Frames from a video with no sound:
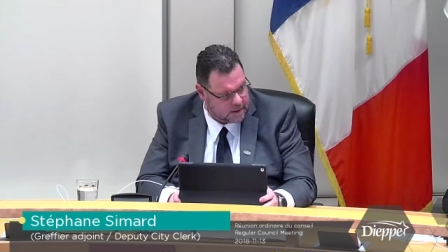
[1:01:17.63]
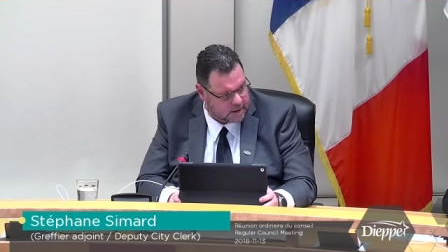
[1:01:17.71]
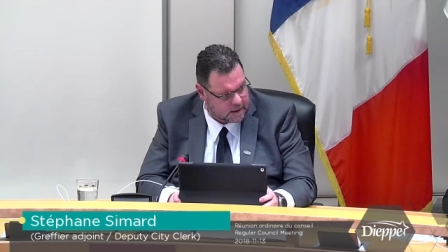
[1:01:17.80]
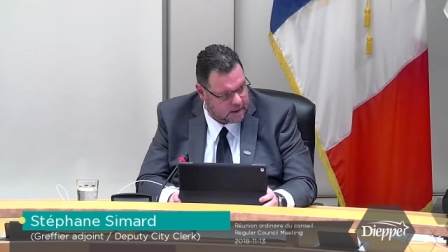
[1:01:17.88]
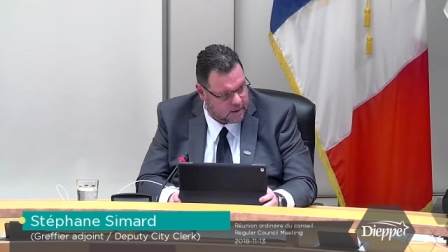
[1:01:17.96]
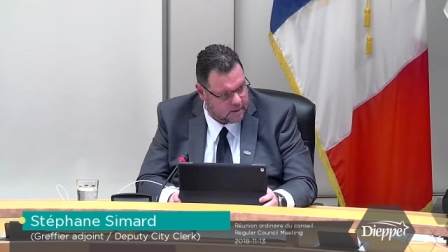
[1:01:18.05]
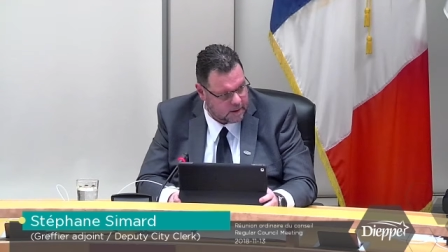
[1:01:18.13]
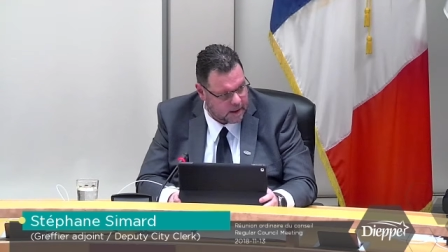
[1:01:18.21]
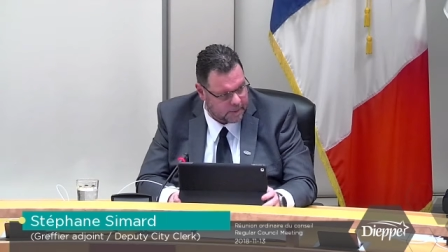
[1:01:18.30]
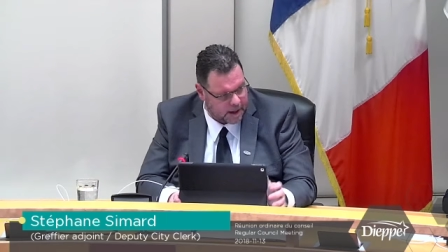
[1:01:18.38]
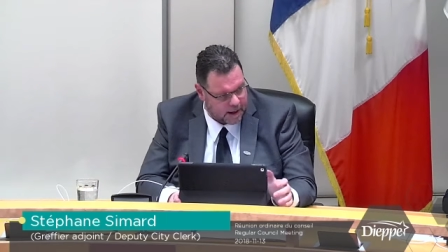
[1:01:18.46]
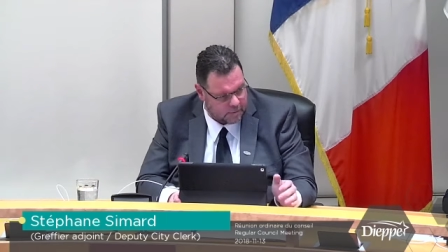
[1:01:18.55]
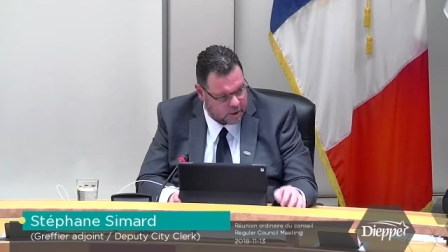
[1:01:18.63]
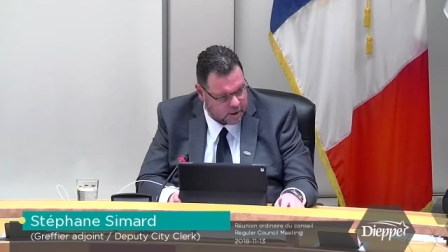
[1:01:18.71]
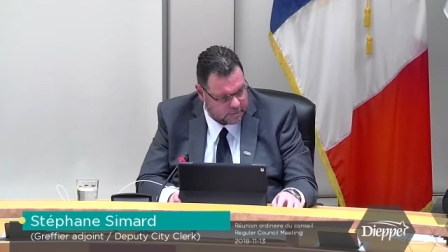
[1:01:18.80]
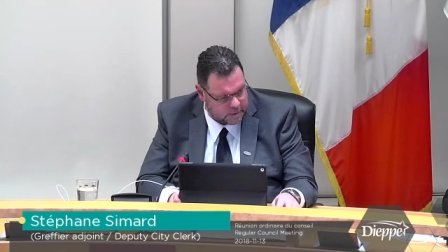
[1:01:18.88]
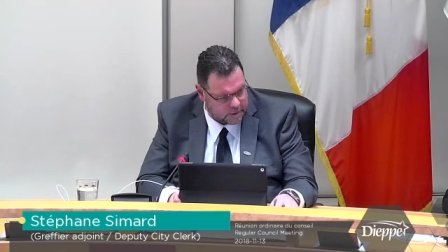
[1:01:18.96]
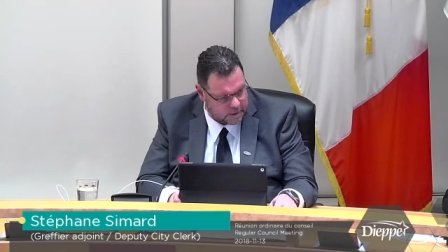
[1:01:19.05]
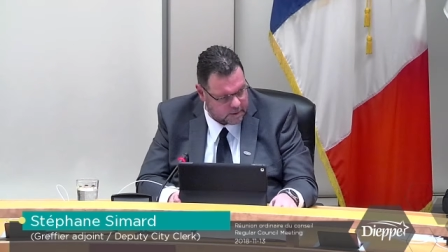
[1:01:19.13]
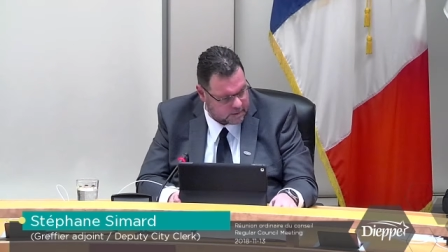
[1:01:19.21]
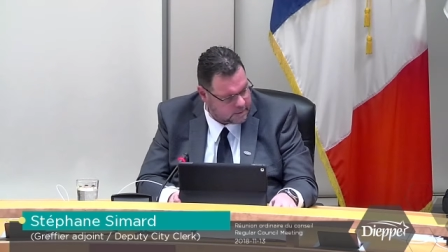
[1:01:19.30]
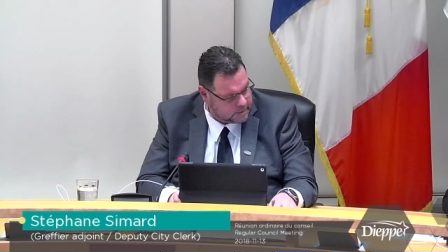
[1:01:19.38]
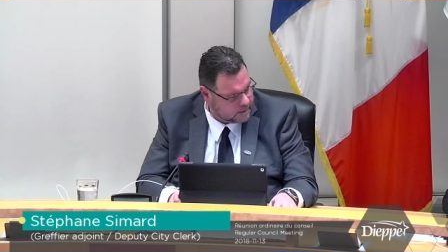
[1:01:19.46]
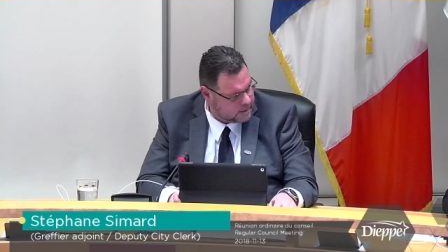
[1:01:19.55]
modify
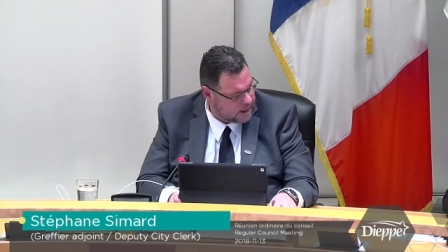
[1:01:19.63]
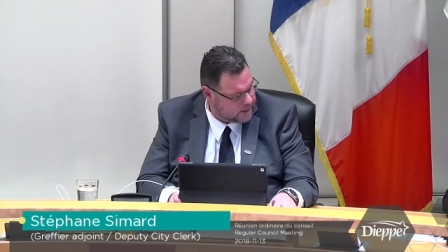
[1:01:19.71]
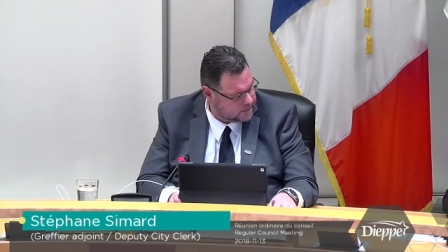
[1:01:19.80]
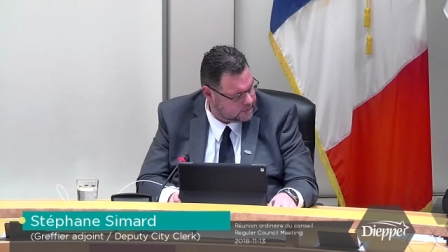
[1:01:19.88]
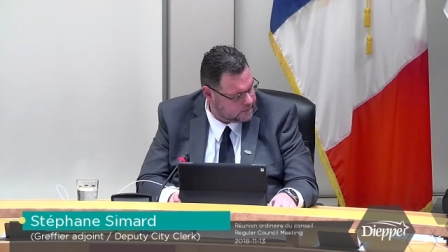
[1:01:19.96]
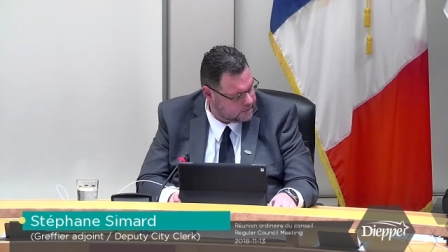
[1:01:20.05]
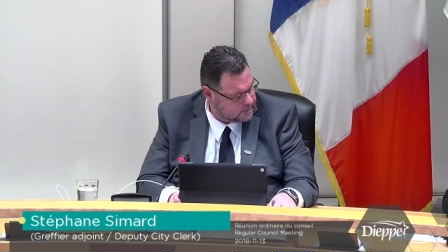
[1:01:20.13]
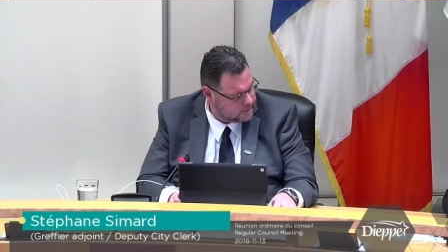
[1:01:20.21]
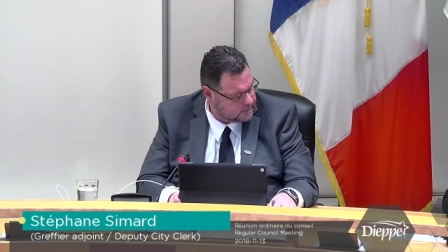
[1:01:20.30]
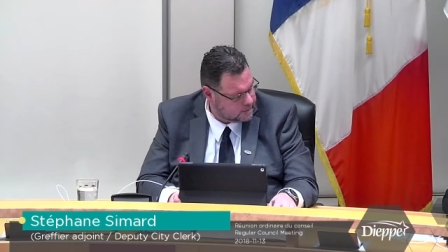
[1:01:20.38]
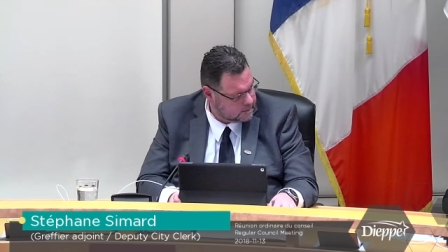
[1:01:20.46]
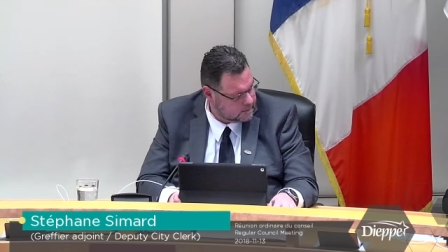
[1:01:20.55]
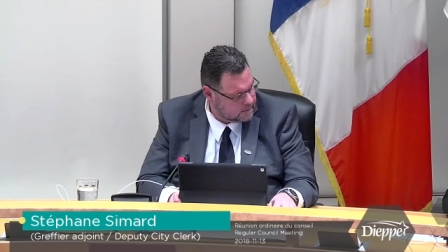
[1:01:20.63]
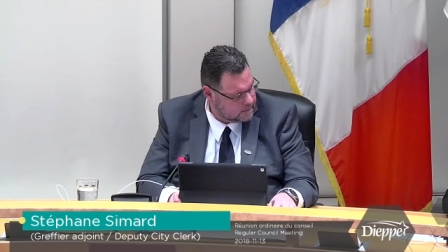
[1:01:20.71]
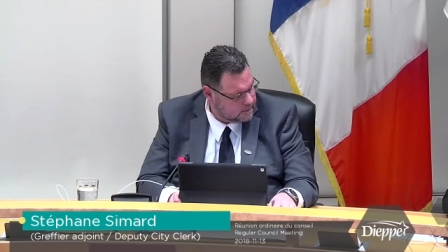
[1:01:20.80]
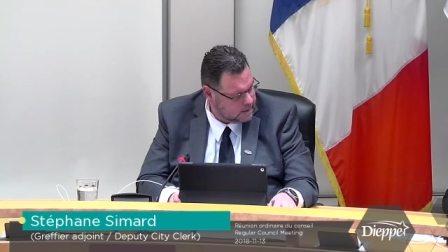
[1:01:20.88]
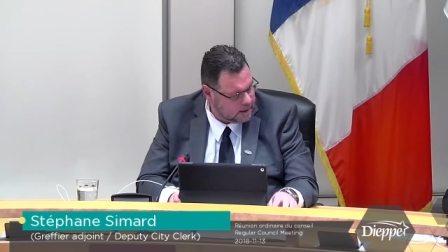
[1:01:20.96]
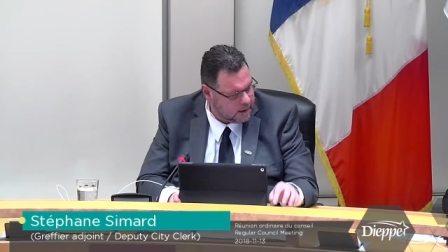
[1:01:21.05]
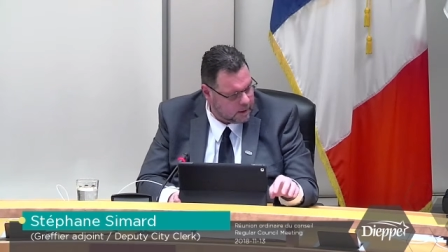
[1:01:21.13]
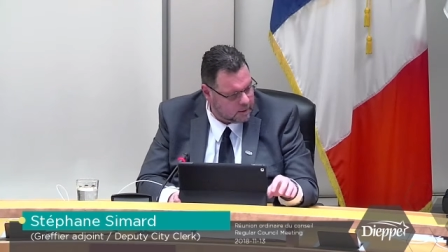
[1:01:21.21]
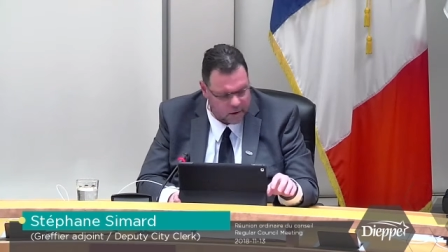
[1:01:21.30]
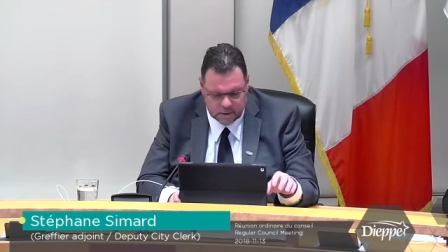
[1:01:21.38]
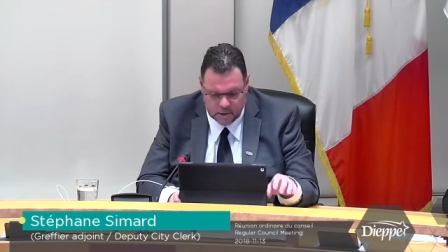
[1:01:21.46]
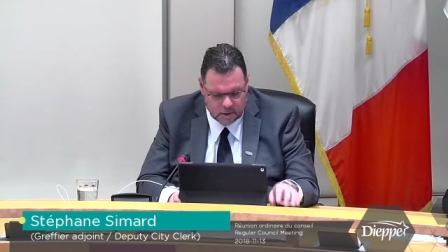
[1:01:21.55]
conditions once we've voted on the
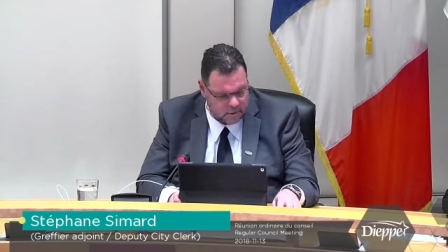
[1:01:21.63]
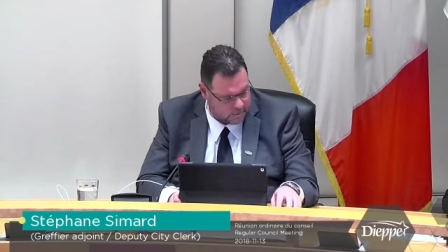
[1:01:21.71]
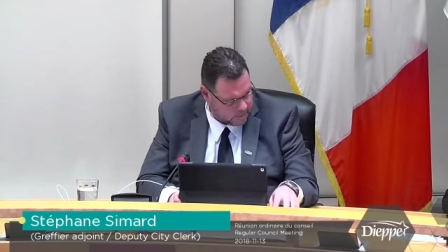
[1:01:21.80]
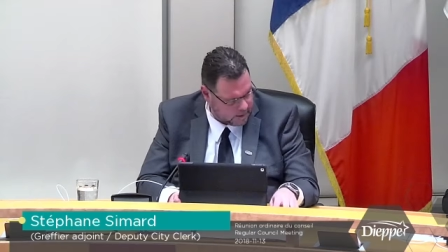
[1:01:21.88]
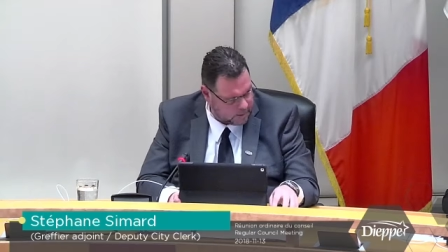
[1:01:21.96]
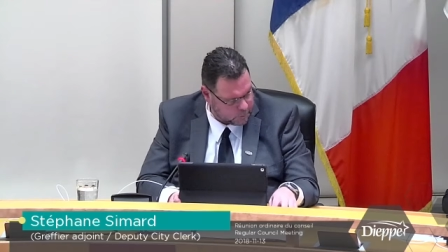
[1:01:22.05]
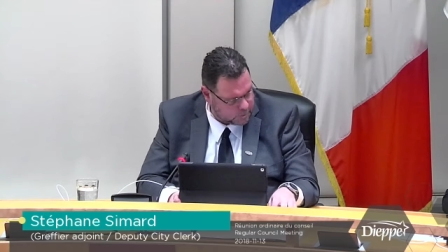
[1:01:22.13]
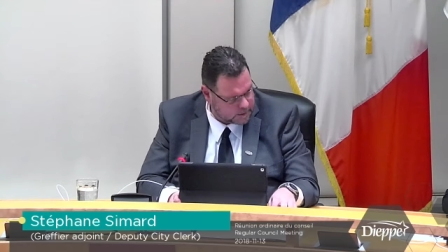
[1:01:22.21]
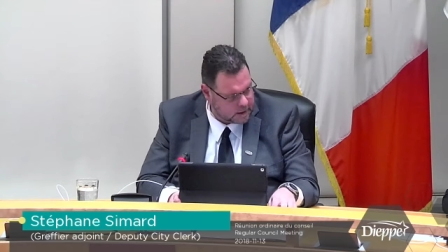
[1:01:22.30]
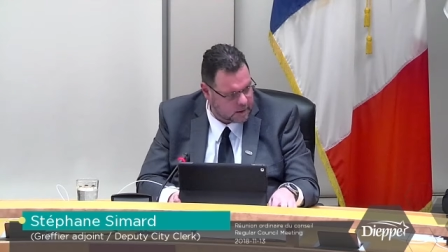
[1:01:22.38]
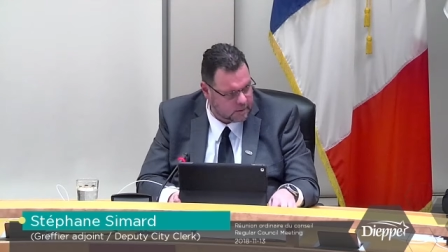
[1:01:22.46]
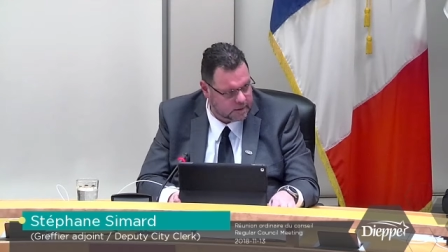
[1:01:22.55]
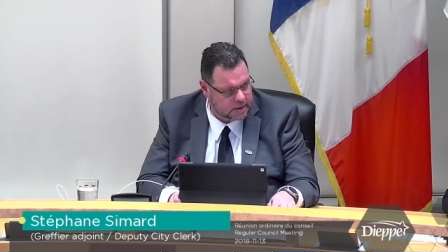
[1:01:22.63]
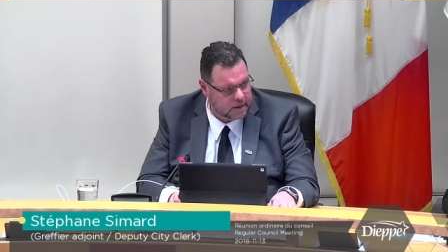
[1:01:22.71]
bylaw? Is that the question?